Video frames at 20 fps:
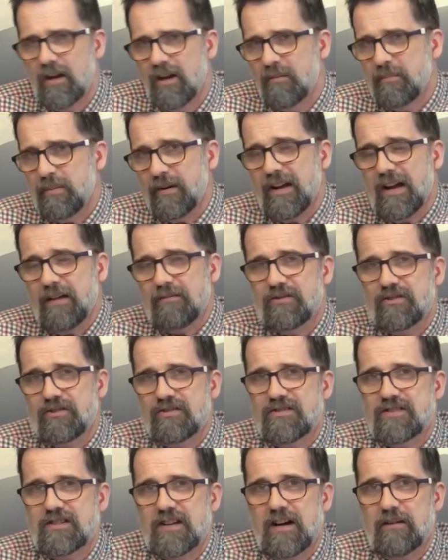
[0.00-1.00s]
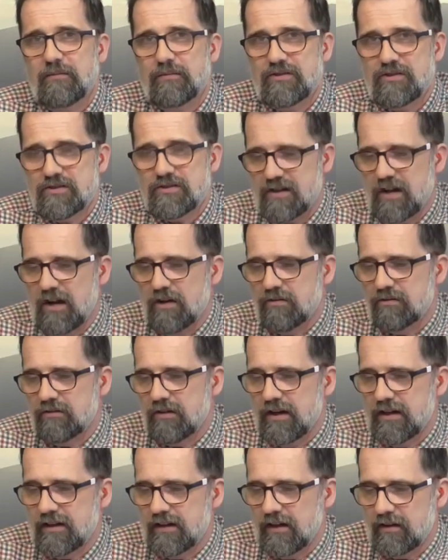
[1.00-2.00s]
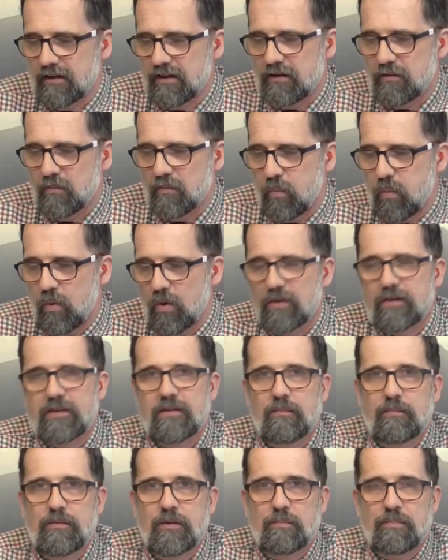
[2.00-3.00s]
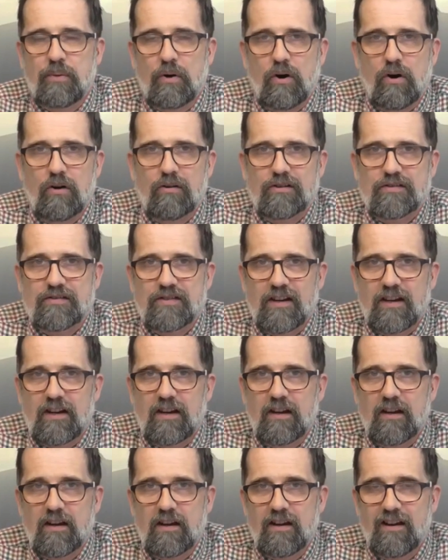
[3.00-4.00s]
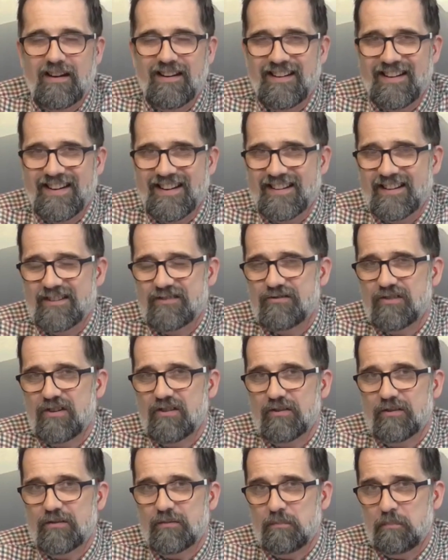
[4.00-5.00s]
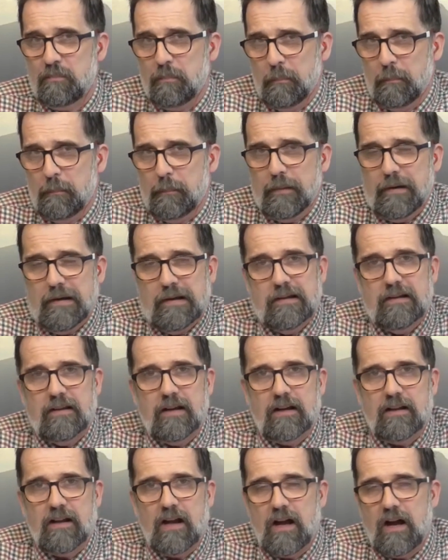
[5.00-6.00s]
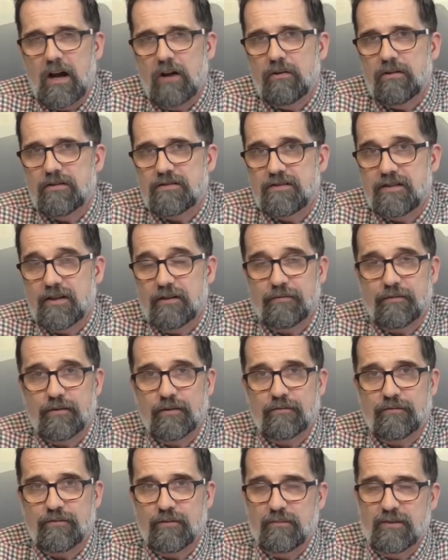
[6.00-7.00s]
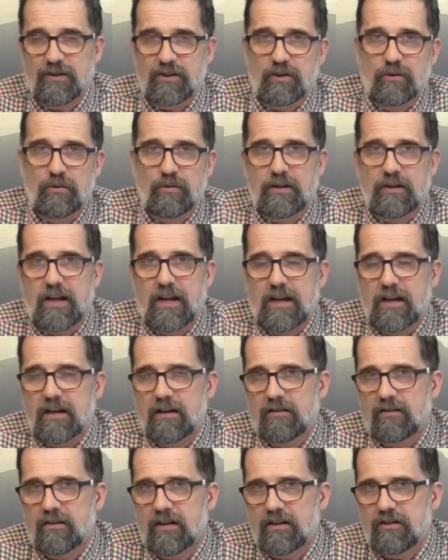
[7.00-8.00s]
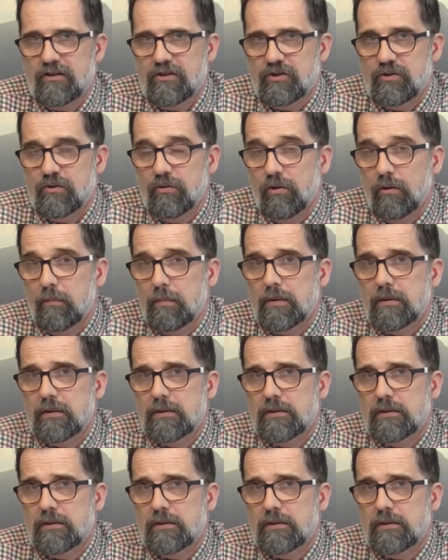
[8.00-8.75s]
perhaps you could start with just outlining what the policy in Israel has been and how it's differed from the UK and Europe.